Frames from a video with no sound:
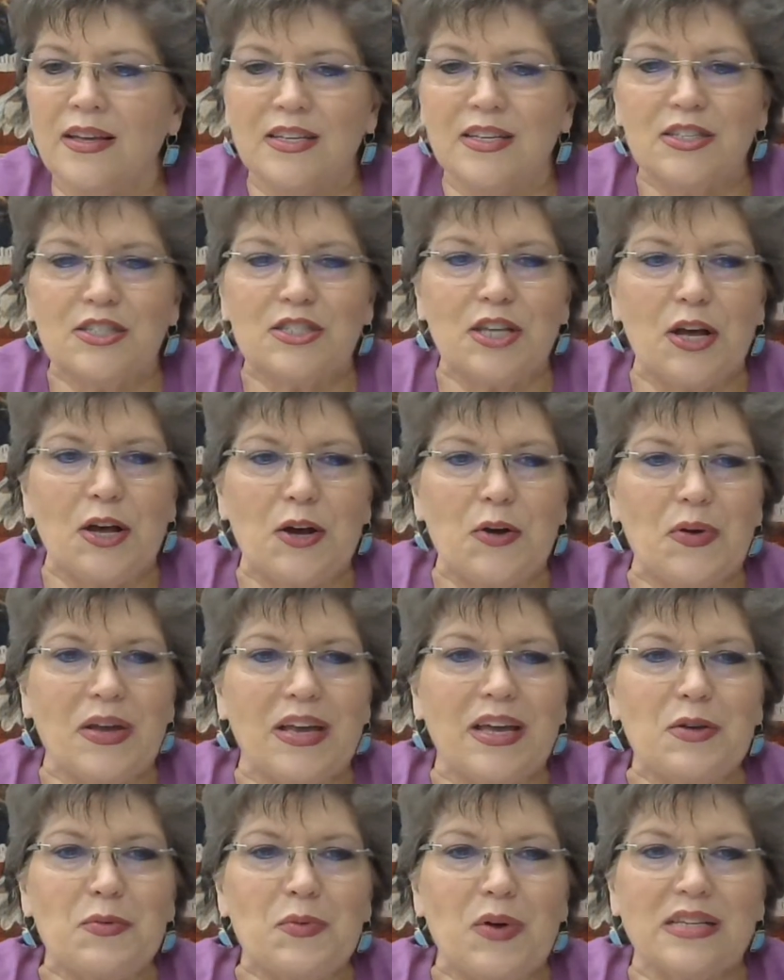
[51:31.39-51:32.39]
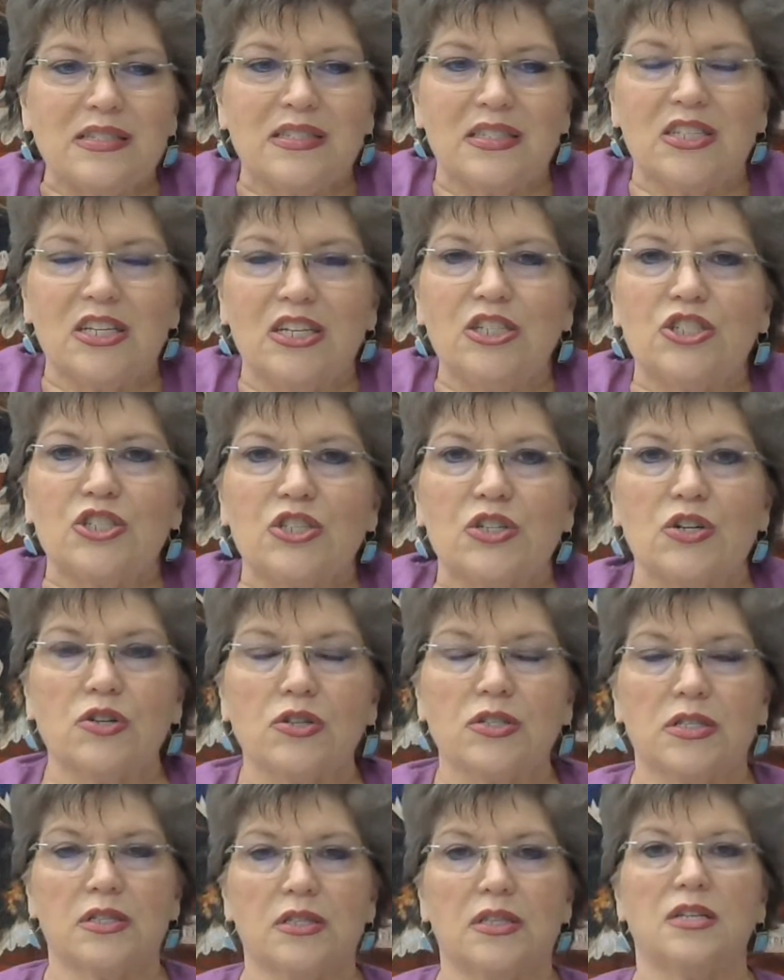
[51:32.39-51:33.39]
So anyways, the
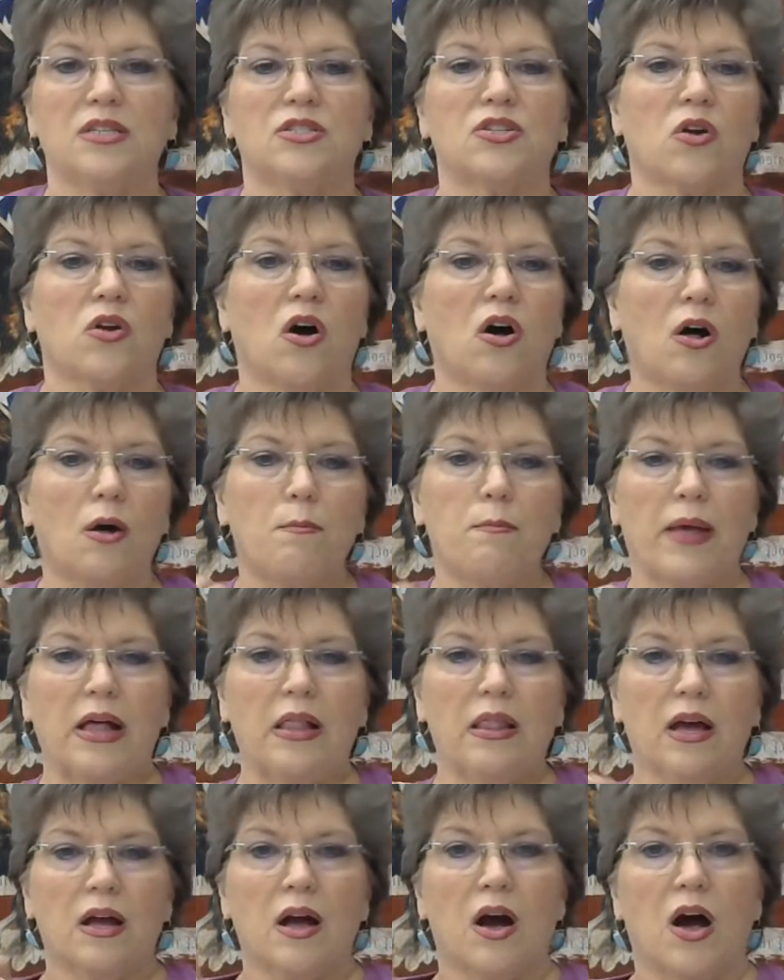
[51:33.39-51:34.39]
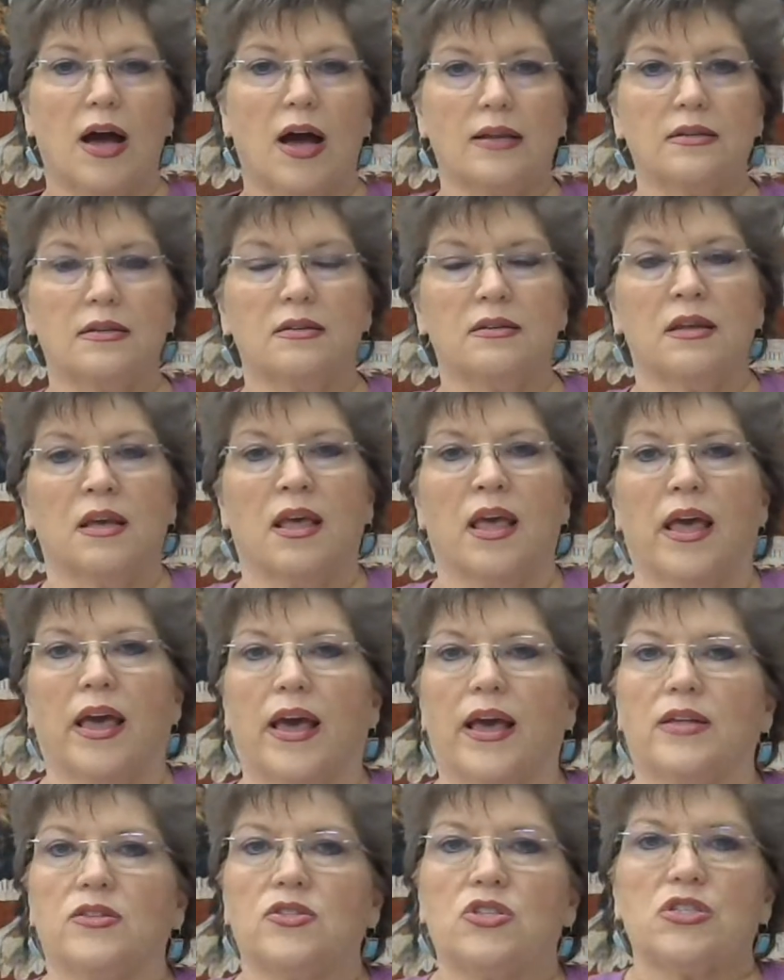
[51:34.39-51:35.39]
t-shirts, these are all Bella cotton.
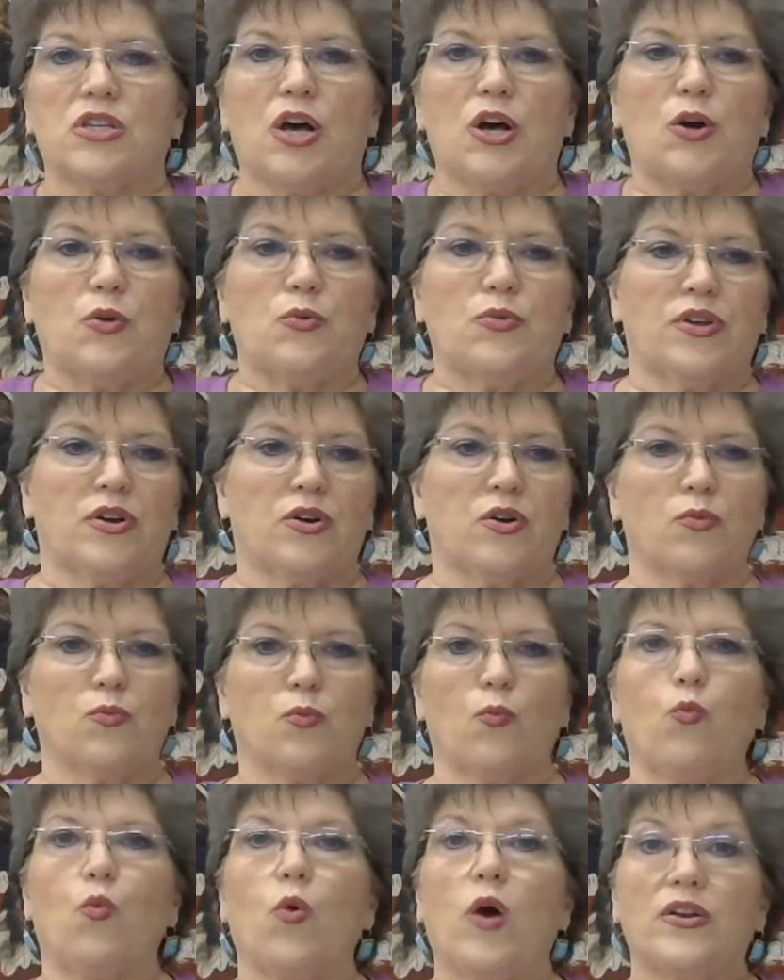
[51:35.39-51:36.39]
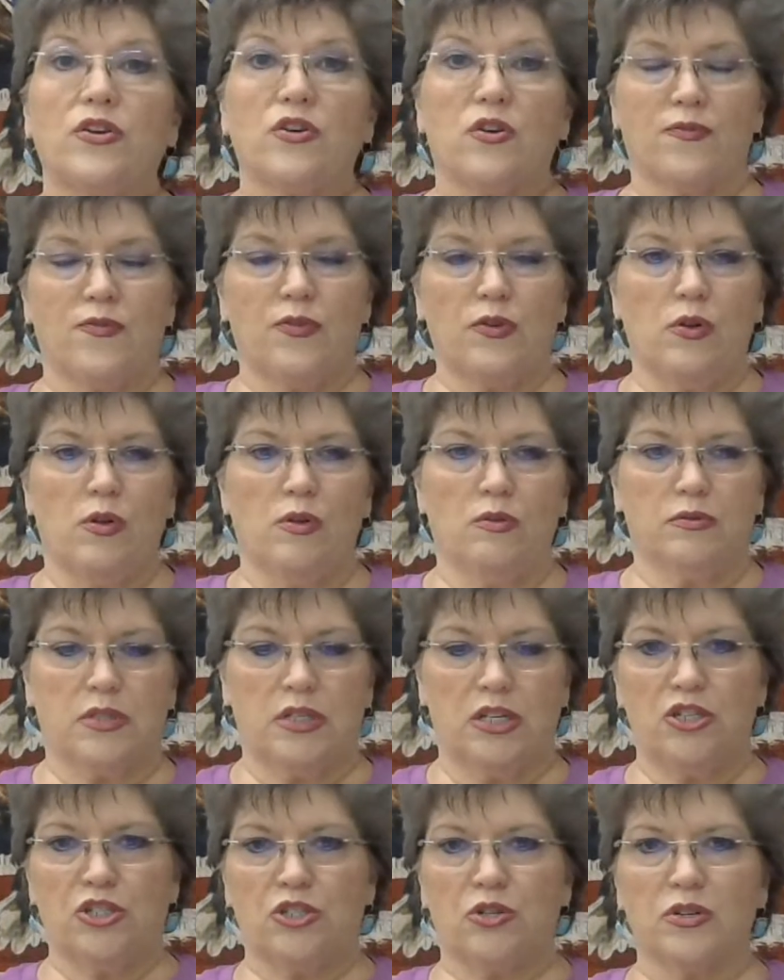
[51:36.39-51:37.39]
And so they're wonderful
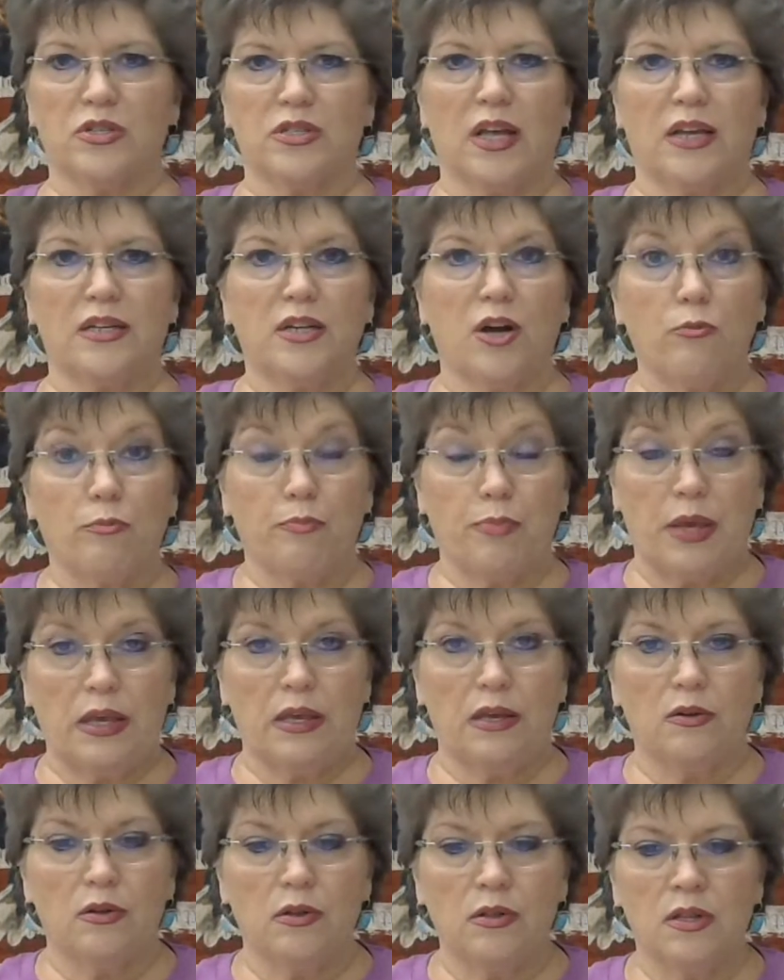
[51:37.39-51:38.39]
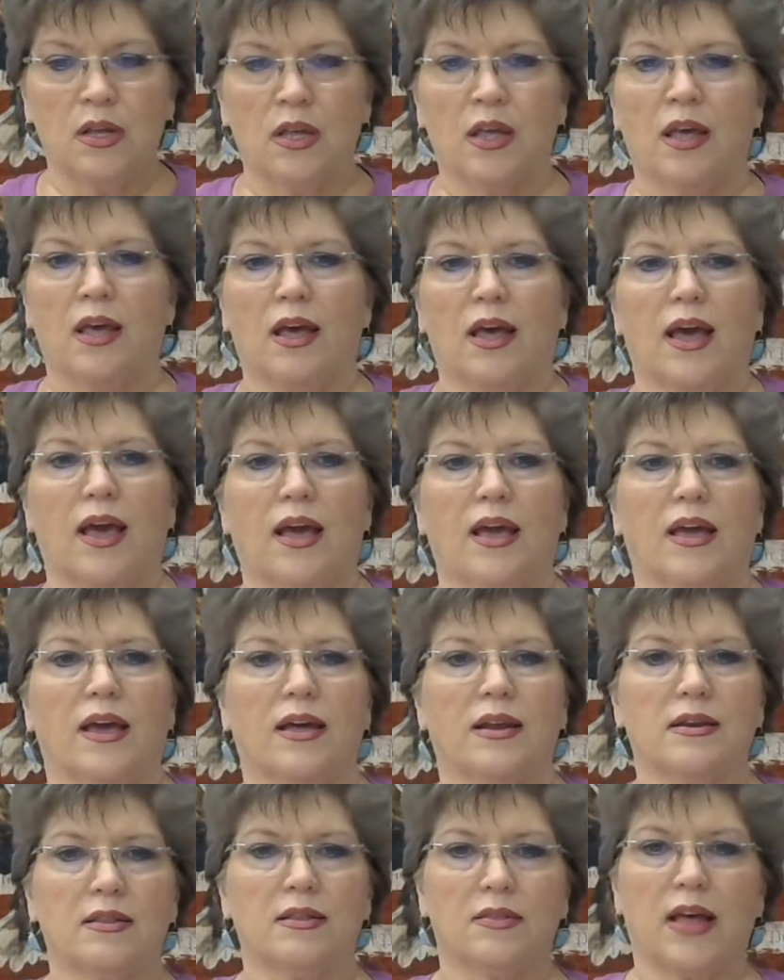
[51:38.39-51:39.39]
t-shirts. They don't peel
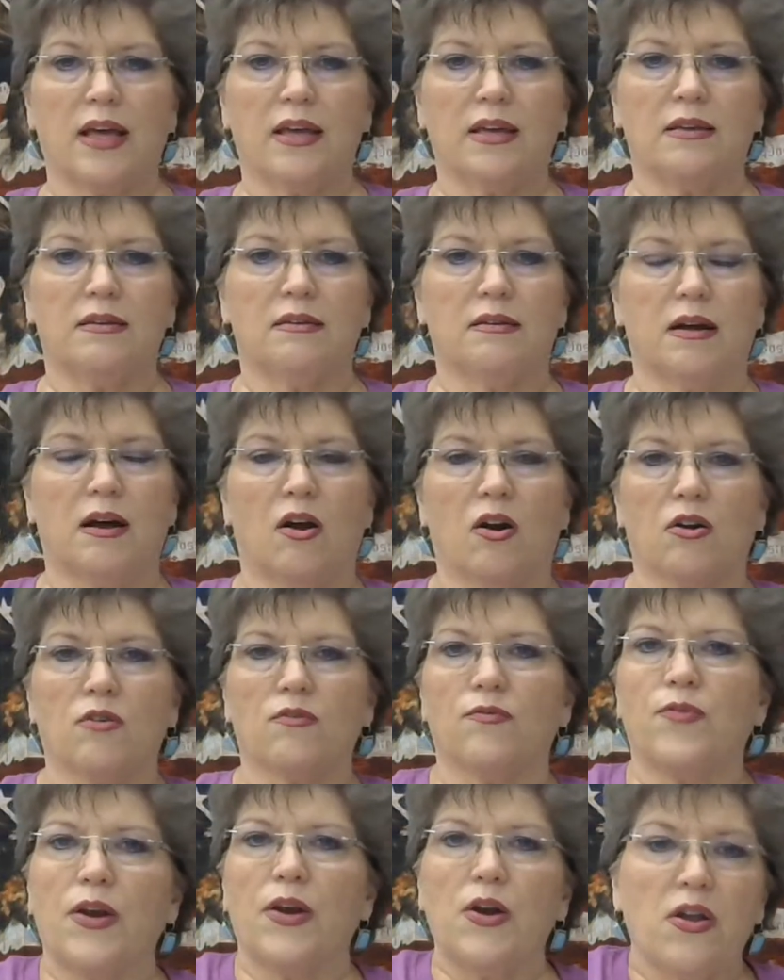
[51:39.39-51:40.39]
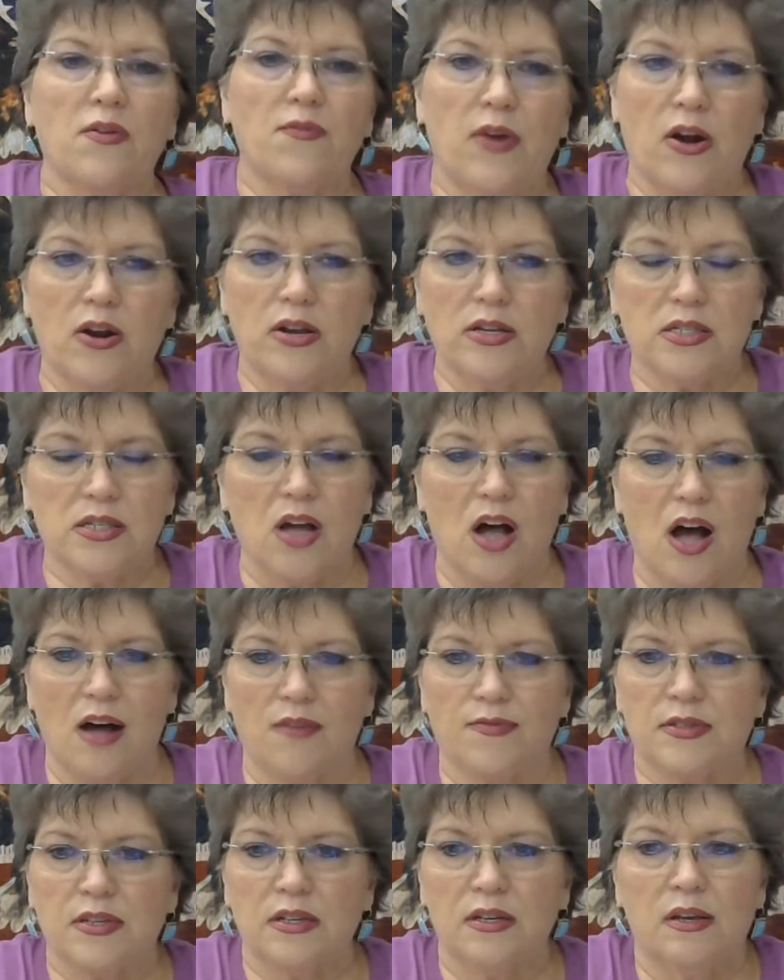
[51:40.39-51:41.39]
and they are very, very
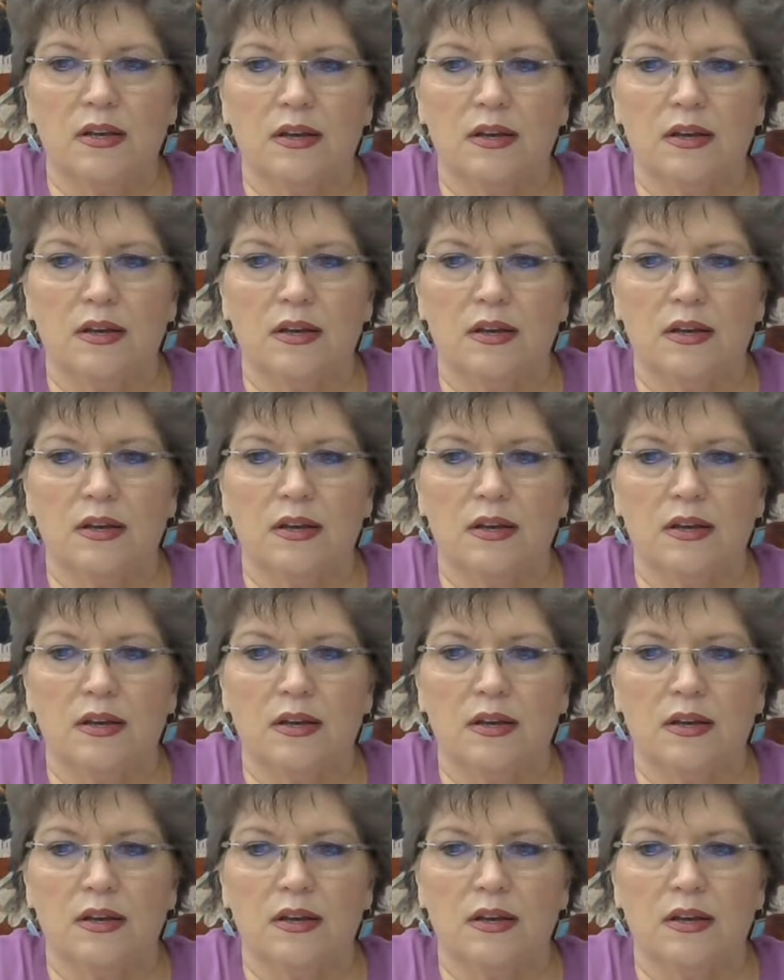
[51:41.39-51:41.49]
soft.